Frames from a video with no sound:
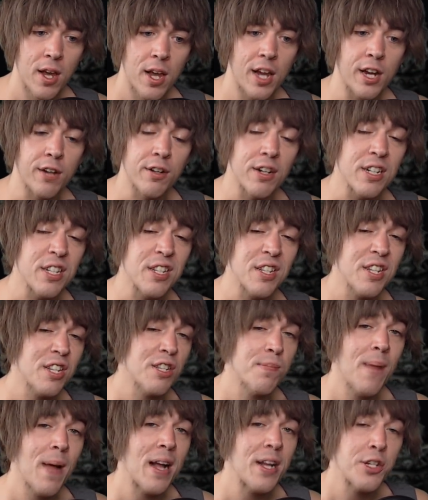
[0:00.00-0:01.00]
Increases
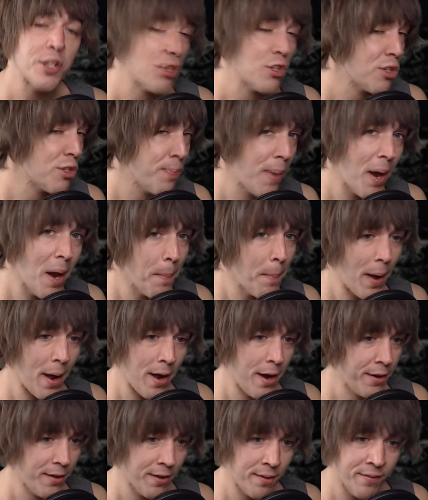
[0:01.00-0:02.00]
his magic and spirit by
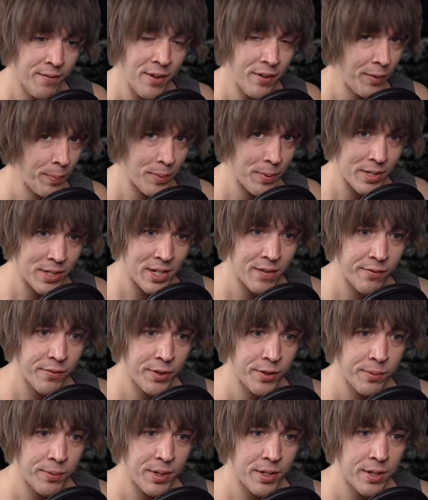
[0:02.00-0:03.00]
150%
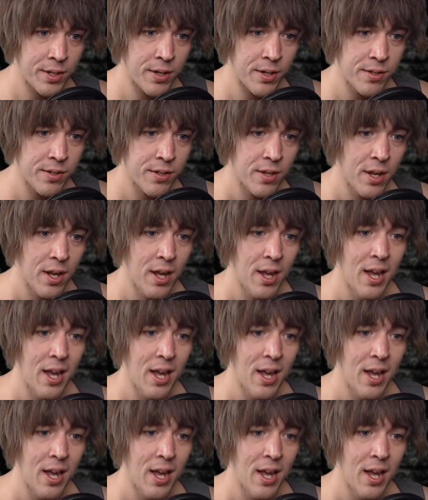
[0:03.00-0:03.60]
for 3 turns.